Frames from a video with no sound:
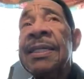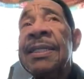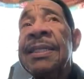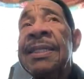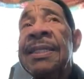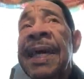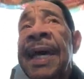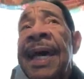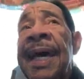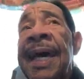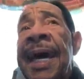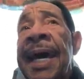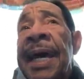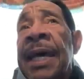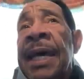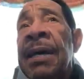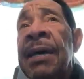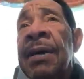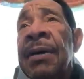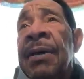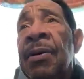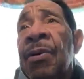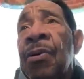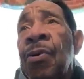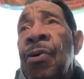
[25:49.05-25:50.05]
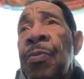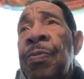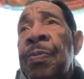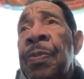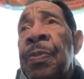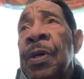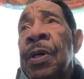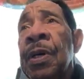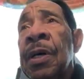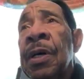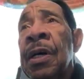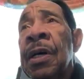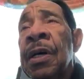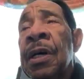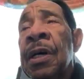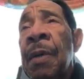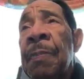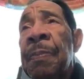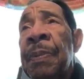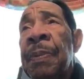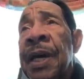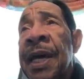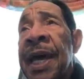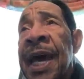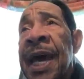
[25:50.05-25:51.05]
they had a group, a
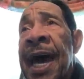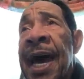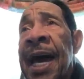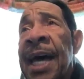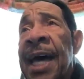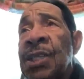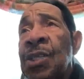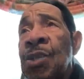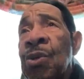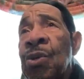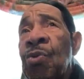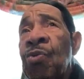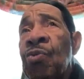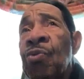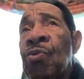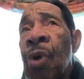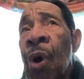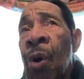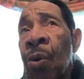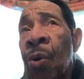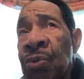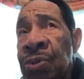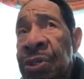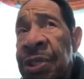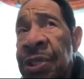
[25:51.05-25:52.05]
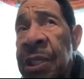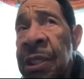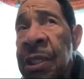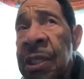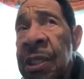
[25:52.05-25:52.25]
couple of guys who wrote,